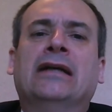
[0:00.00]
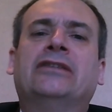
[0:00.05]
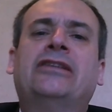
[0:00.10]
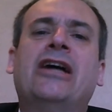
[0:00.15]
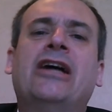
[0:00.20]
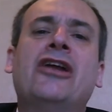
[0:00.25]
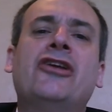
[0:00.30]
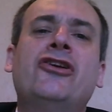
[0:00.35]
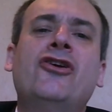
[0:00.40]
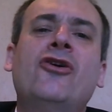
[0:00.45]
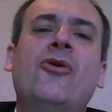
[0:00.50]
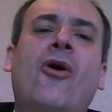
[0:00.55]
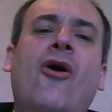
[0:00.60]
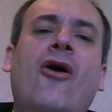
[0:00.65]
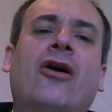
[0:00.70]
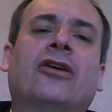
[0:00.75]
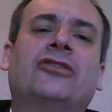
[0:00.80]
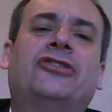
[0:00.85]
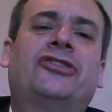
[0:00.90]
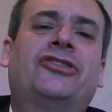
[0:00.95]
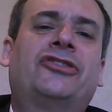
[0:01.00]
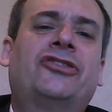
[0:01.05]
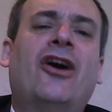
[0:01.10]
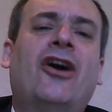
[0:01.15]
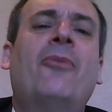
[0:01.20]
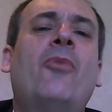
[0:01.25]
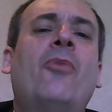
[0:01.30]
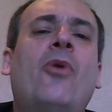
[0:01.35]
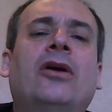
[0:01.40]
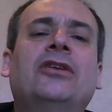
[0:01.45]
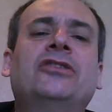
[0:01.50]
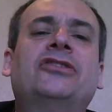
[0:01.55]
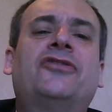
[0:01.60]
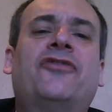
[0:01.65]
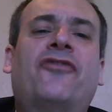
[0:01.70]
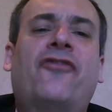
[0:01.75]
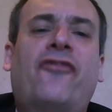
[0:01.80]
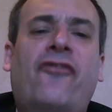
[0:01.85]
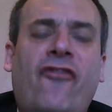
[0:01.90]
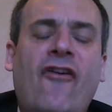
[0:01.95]
that you are someone's
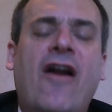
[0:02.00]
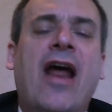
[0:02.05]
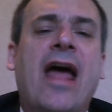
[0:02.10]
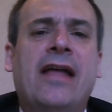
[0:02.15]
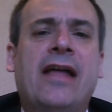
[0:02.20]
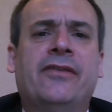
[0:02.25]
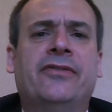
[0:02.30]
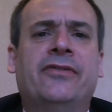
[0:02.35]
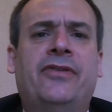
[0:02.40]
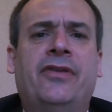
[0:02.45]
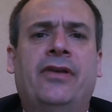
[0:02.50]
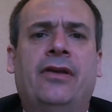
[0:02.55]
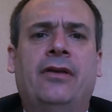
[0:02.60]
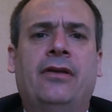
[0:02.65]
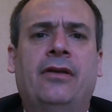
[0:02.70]
friend